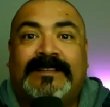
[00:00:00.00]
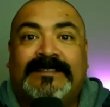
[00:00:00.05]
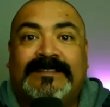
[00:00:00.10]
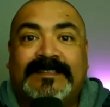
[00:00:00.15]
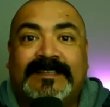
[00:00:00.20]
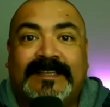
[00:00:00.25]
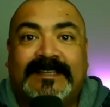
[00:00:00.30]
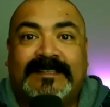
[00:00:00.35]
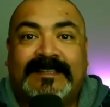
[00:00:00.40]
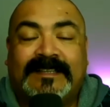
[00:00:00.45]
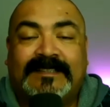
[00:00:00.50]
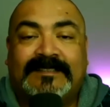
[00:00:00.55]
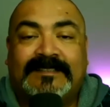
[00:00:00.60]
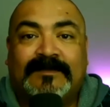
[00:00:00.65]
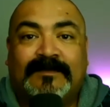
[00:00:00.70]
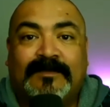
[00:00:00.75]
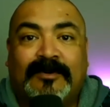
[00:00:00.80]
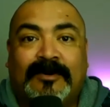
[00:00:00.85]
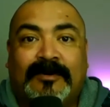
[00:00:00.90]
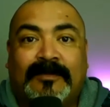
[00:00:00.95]
to get that
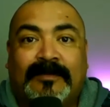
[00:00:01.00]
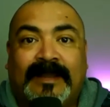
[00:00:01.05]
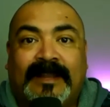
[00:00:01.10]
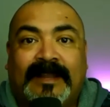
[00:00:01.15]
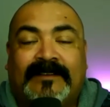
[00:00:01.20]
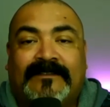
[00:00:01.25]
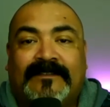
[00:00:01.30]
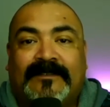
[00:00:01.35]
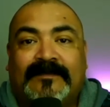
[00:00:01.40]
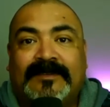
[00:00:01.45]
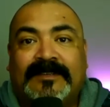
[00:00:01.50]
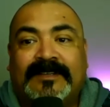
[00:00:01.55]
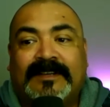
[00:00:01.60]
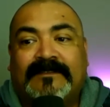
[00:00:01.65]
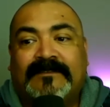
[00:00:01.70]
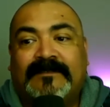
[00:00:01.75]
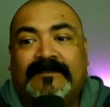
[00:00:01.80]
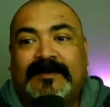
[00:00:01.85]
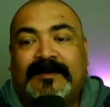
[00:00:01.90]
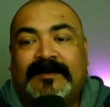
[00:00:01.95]
support back from the
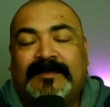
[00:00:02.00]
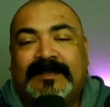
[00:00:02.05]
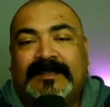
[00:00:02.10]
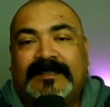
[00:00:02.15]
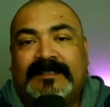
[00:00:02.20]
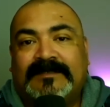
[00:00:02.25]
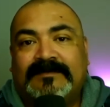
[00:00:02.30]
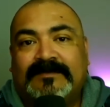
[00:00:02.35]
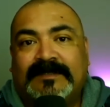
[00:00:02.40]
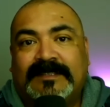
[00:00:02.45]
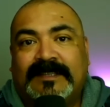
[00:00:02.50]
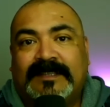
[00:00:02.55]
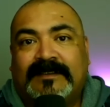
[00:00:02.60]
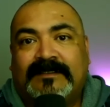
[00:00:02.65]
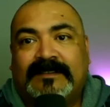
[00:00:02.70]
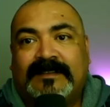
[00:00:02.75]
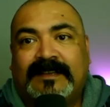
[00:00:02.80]
government because without